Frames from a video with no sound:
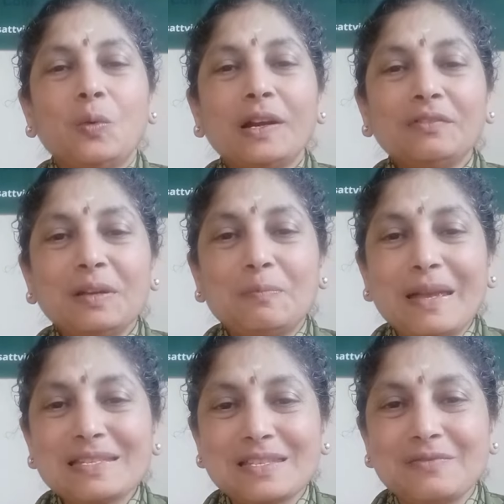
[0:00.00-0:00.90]
One of the
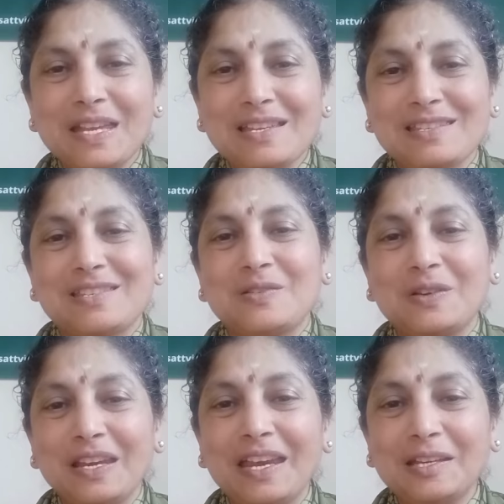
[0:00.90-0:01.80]
best ways to
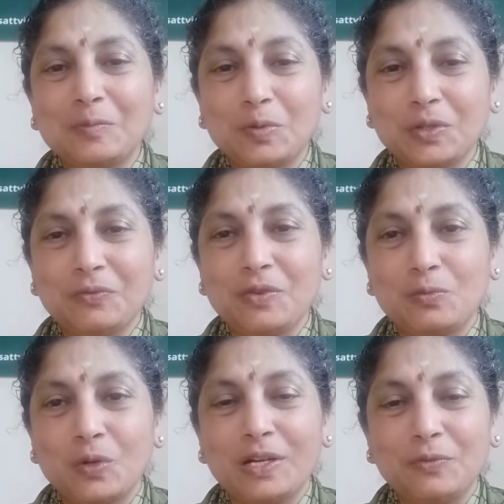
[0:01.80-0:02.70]
create a beautiful
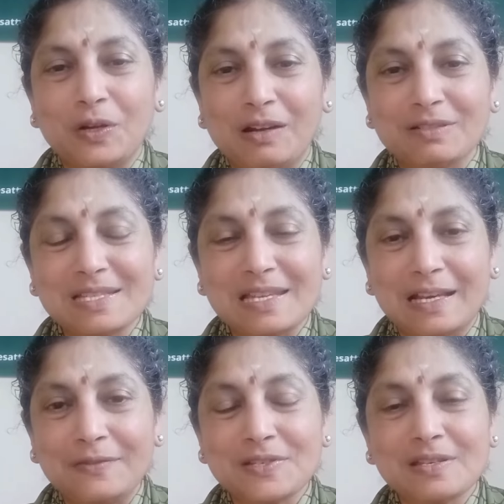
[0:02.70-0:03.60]
world for
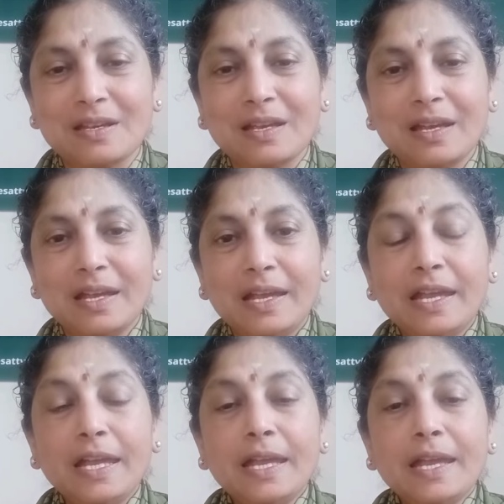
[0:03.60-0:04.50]
ourselves
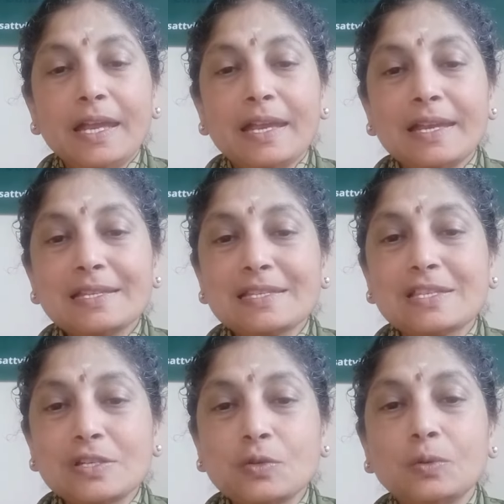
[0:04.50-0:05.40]
is
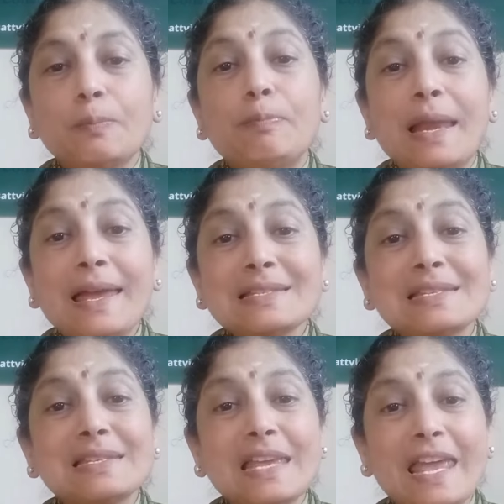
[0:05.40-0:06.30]
to
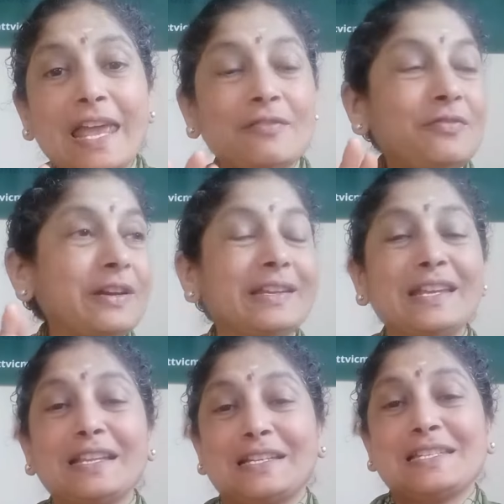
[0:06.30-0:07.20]
bless
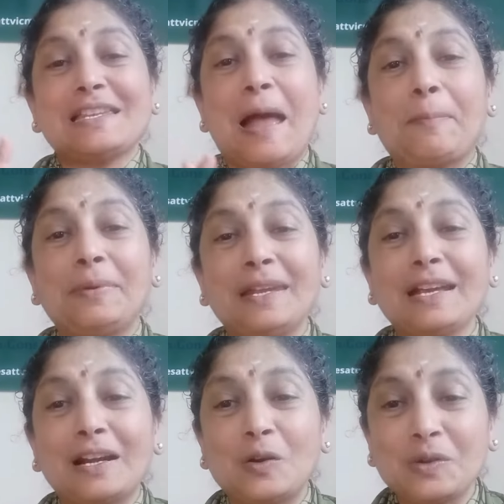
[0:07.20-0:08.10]
everything that is happening
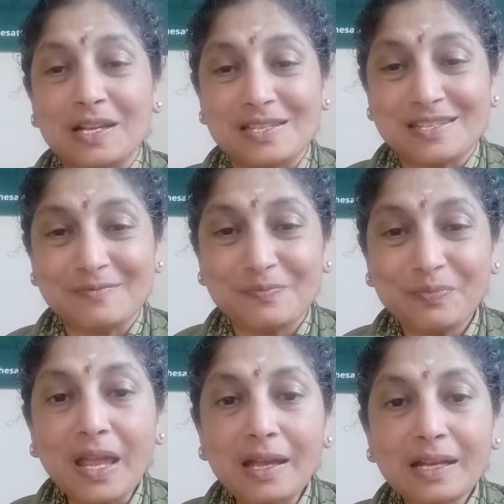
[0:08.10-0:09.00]
around us.
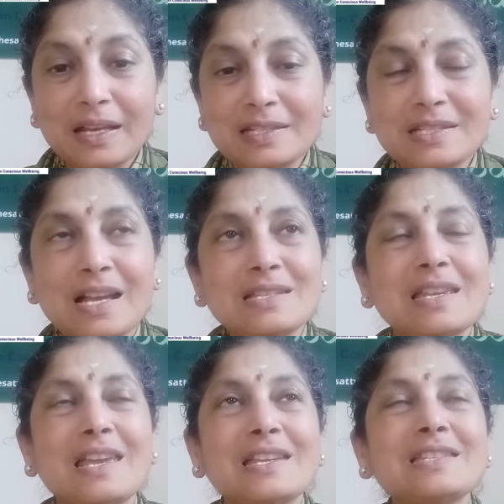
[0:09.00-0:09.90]
Krishna
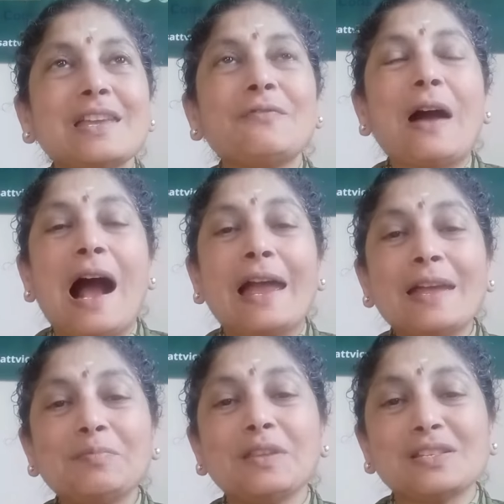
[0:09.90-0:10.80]
says, if I
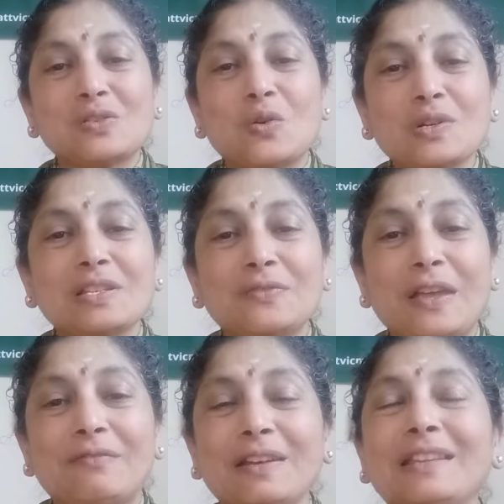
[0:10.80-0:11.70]
am the source of
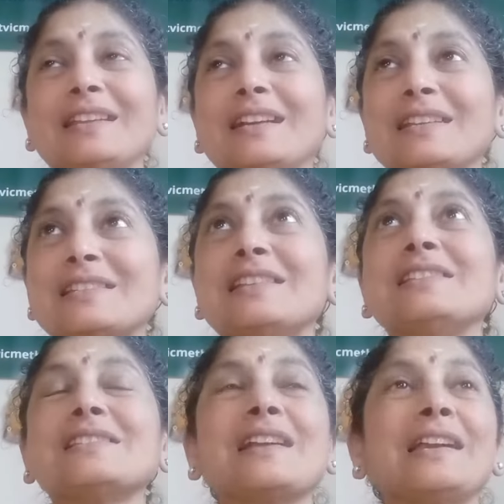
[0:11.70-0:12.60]
everything that is
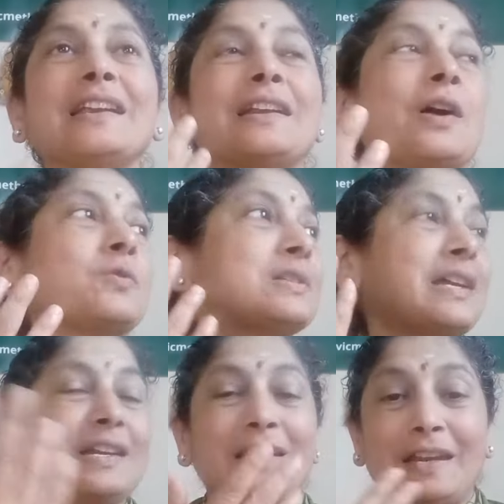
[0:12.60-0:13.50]
inside and
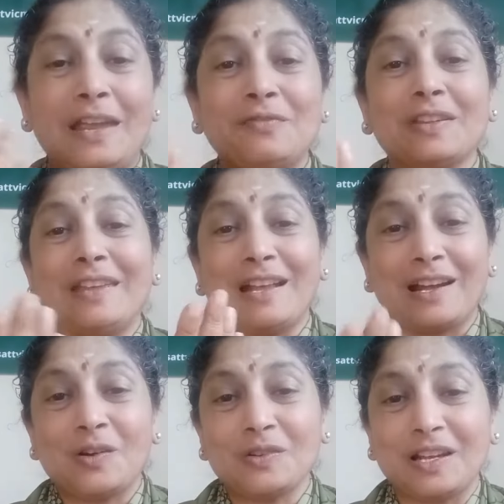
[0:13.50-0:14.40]
outside and everything
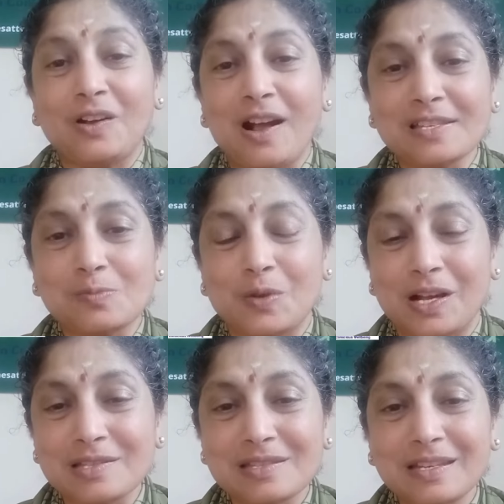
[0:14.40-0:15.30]
around the
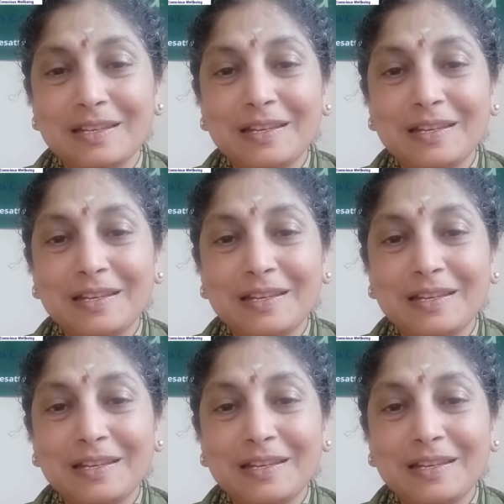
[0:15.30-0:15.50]
cosmos,